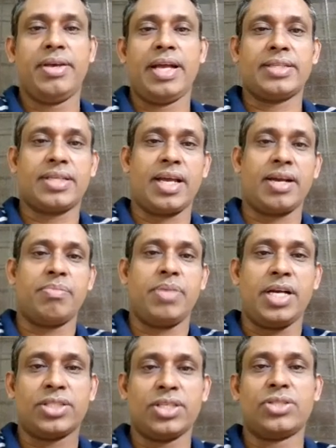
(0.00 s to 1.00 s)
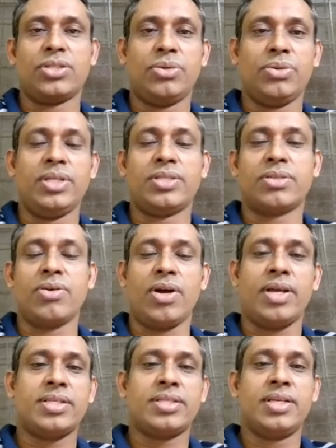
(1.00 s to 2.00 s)
As current passes through these
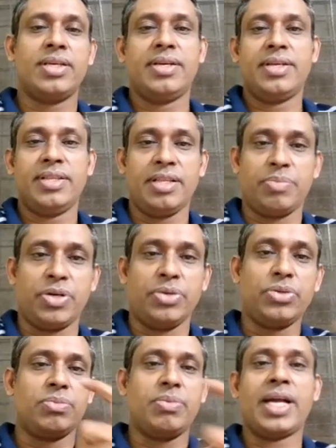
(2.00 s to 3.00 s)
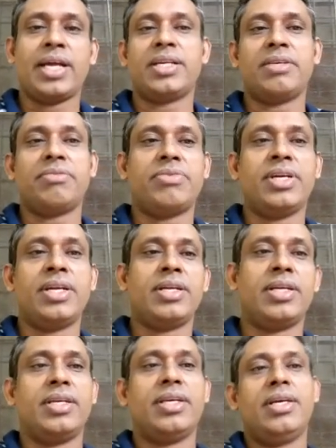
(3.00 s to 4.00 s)
coils, they produce magnetic field,
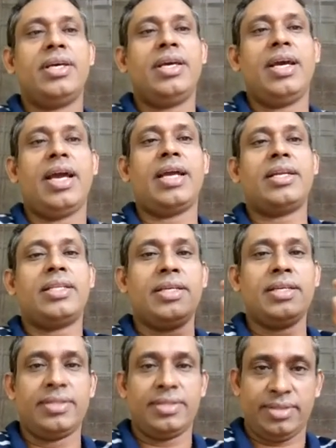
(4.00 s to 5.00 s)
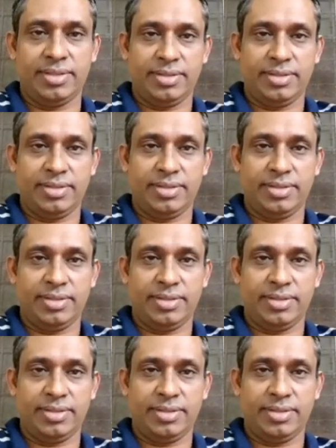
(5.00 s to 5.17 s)
and these